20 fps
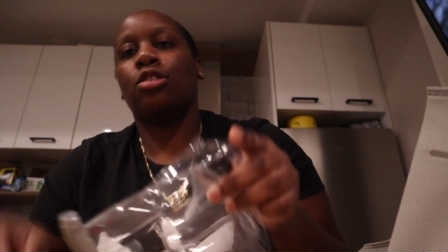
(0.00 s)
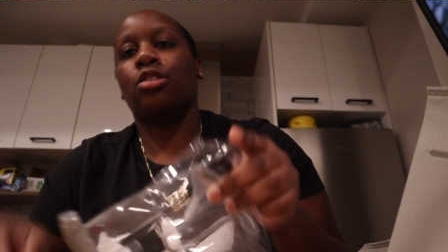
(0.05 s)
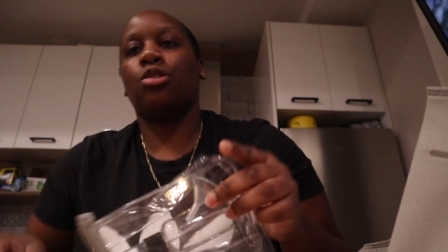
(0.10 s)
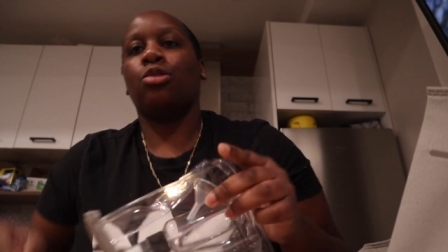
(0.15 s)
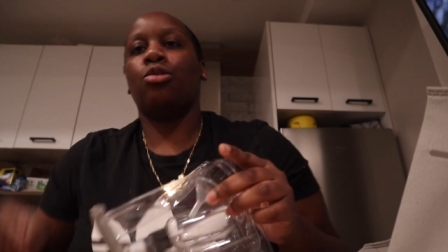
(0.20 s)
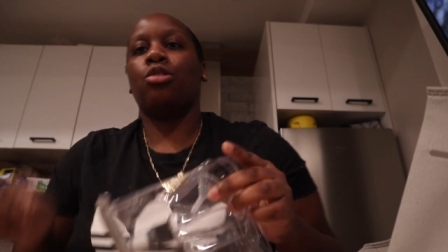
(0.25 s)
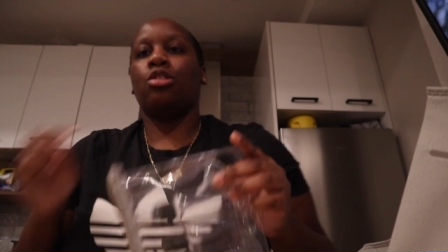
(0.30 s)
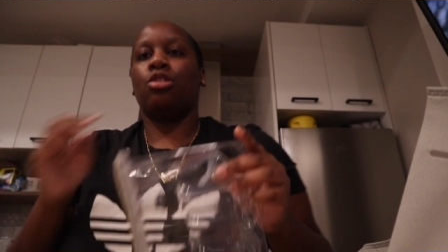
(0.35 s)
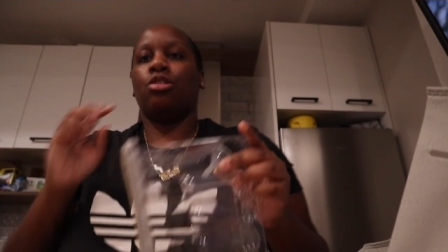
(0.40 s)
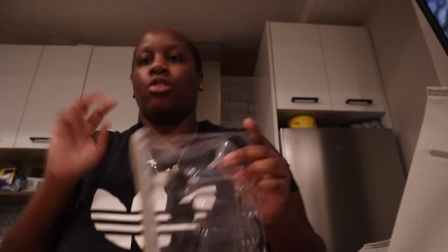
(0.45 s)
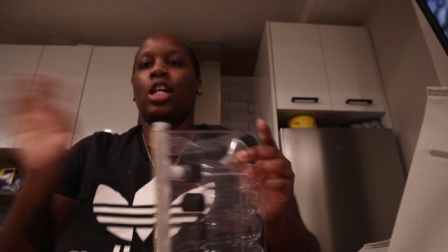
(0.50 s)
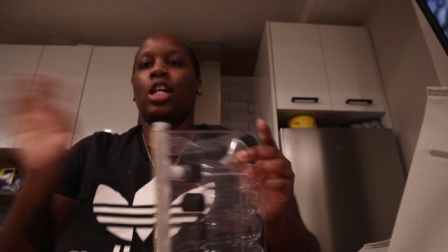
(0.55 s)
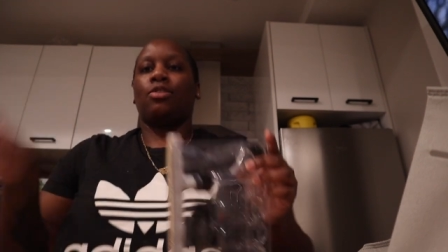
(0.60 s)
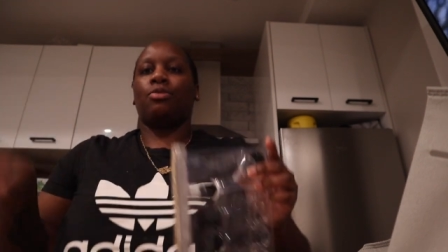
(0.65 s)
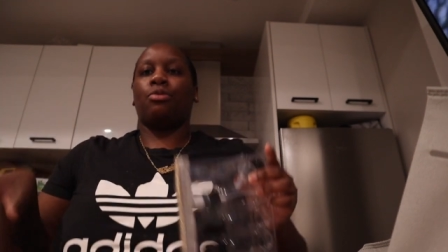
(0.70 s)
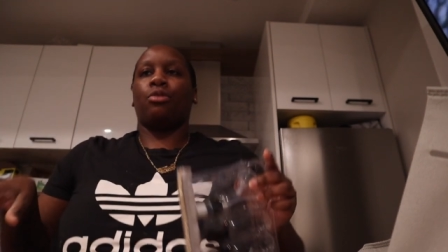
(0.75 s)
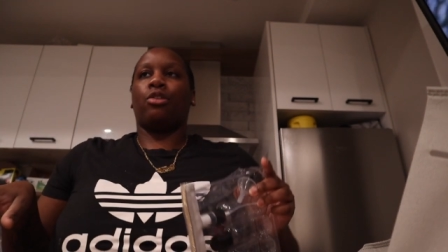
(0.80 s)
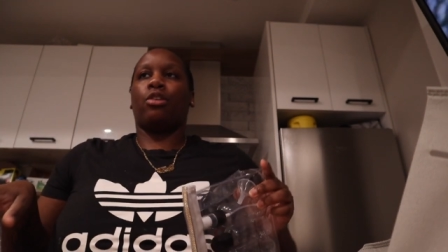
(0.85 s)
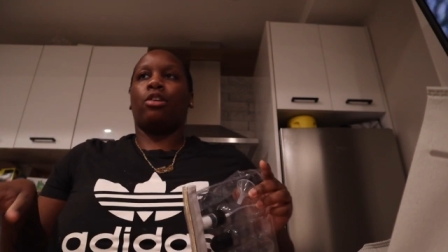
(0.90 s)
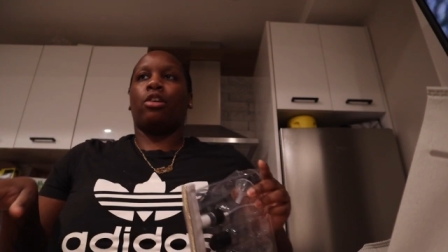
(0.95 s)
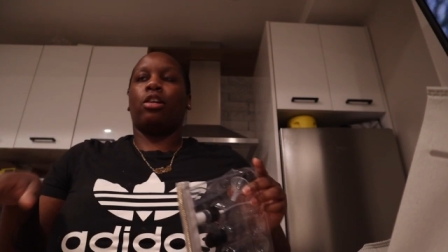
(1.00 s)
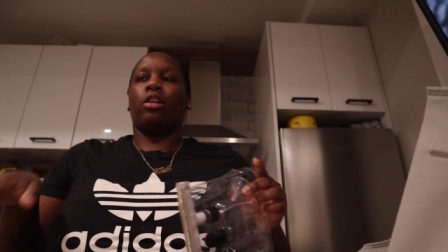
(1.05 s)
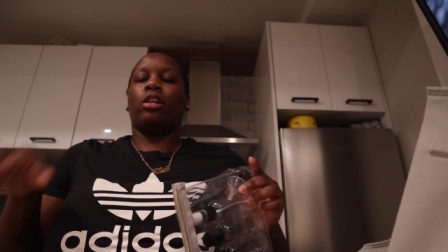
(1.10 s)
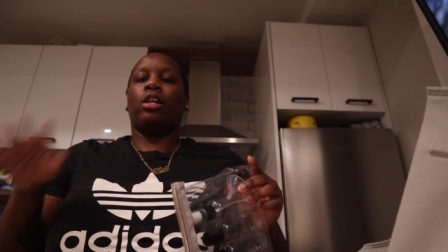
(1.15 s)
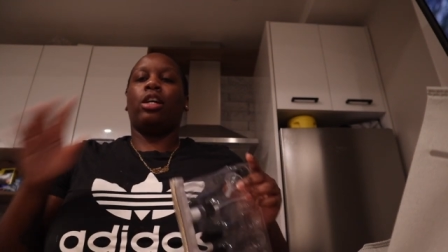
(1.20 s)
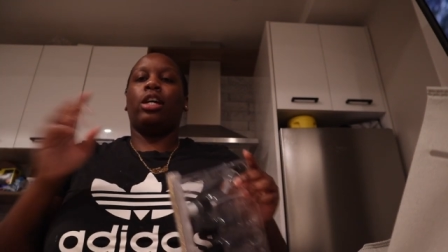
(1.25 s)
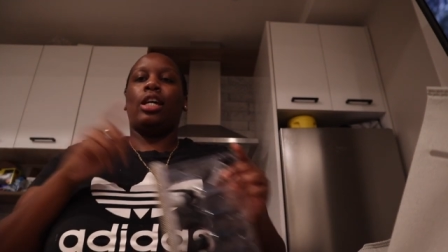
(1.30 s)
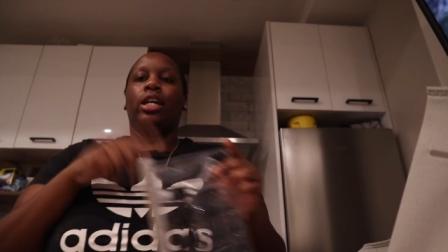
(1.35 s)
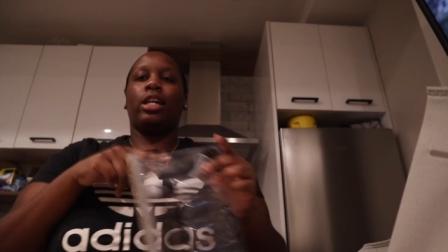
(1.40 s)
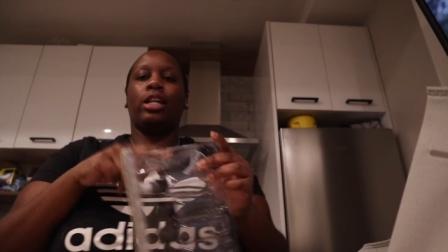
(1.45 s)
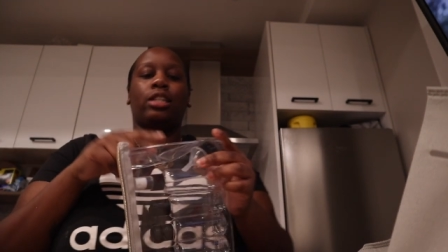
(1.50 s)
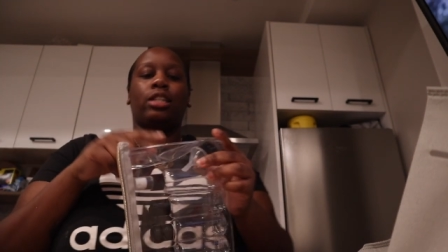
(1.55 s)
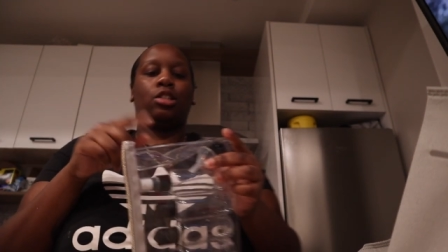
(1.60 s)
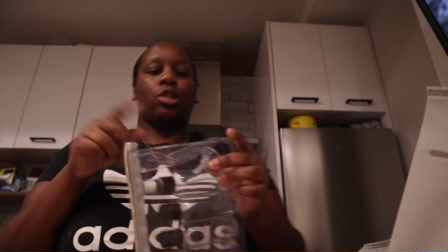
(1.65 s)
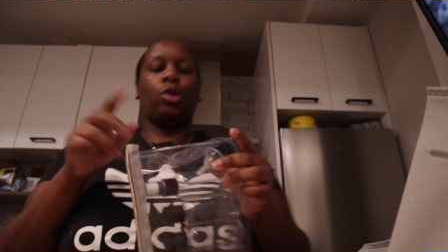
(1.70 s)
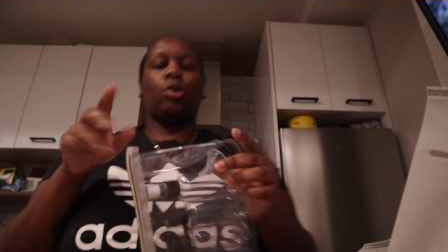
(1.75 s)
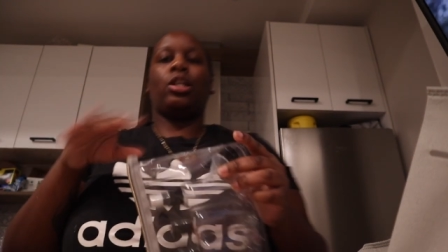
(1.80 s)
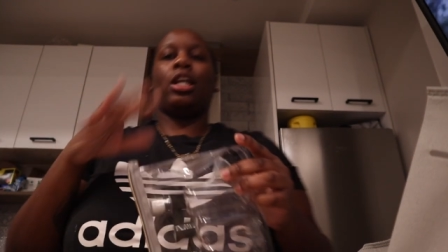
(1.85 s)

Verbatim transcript: so you could transfer it so